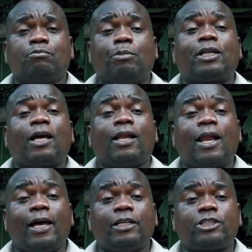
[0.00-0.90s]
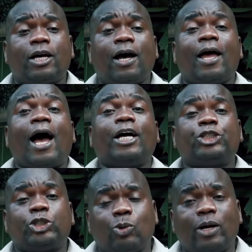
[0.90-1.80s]
But Elisha
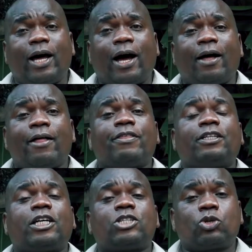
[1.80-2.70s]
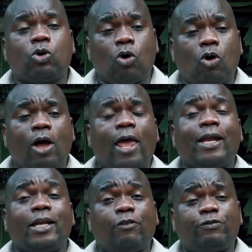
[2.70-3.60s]
assured her that just go,
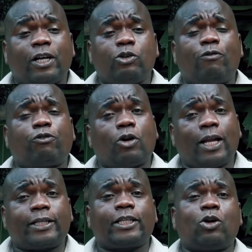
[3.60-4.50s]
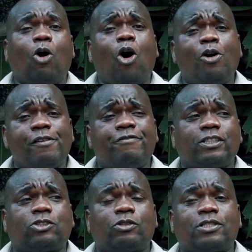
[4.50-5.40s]
and after you have collected all the
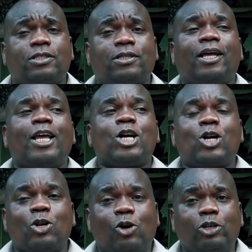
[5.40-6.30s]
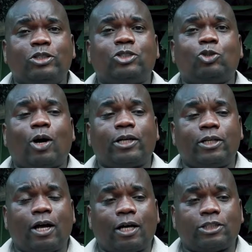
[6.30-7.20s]
vessels, close
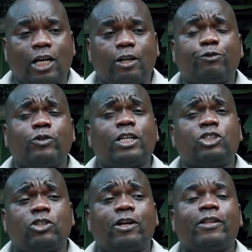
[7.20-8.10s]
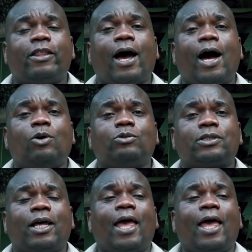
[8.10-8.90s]
yourself with the children in the house